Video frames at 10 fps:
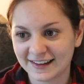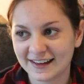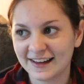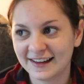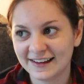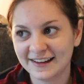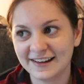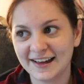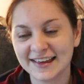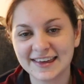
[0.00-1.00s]

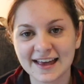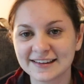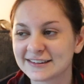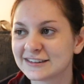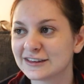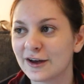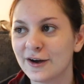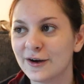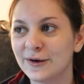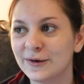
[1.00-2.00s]
I guess
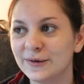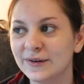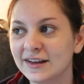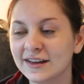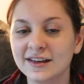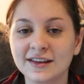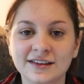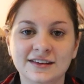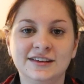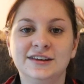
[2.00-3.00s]
so,
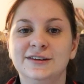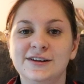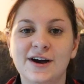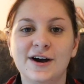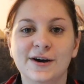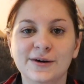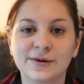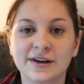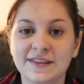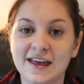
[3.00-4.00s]
you
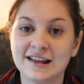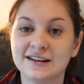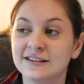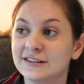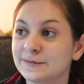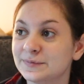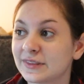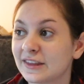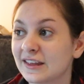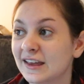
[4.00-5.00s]
know. And then
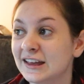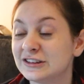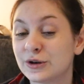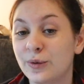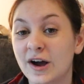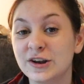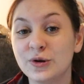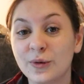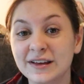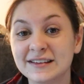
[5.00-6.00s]
it's quite
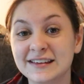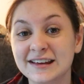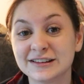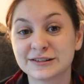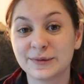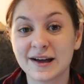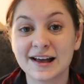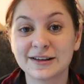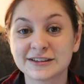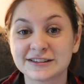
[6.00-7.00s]
noisy as
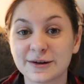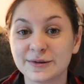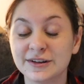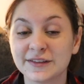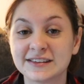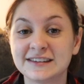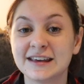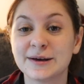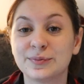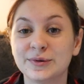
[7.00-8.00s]
well, so another
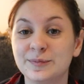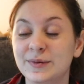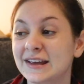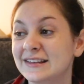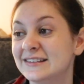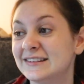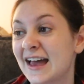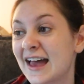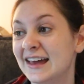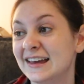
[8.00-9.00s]
tip would be to
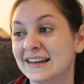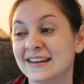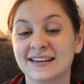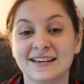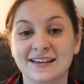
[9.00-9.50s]
take